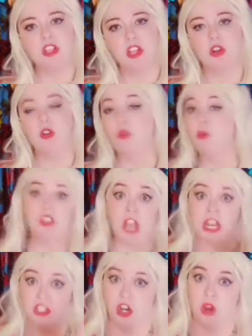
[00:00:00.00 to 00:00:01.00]
you, which I
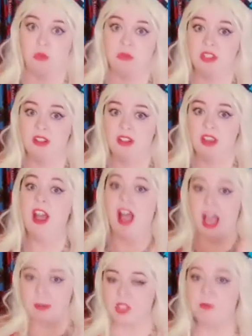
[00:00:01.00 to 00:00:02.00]
don't,
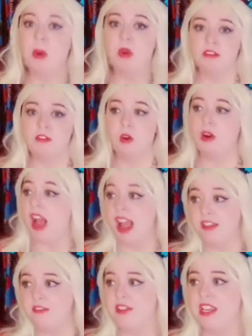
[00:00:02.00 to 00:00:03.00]
I'm spoken for, I
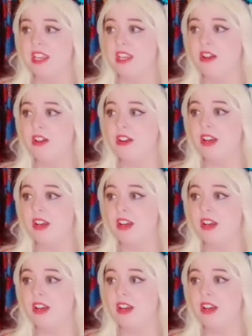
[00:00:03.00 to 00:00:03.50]
fear.